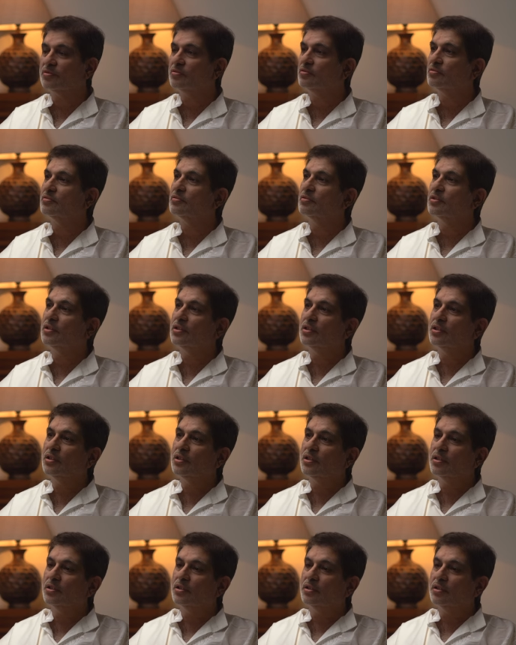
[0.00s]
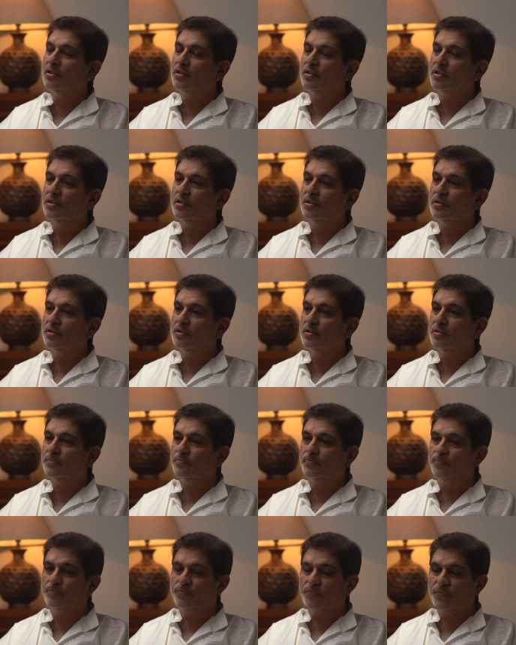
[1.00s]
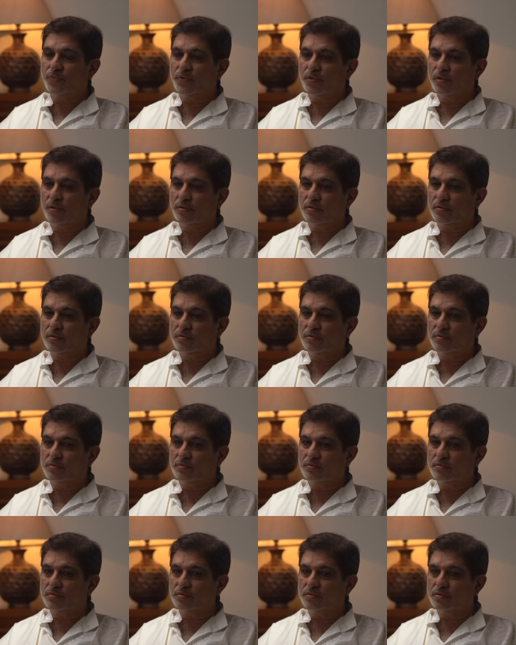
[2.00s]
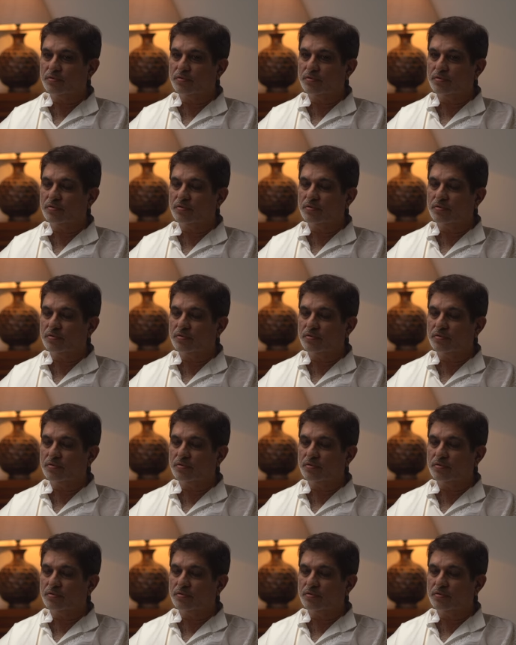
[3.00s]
(no one is talking)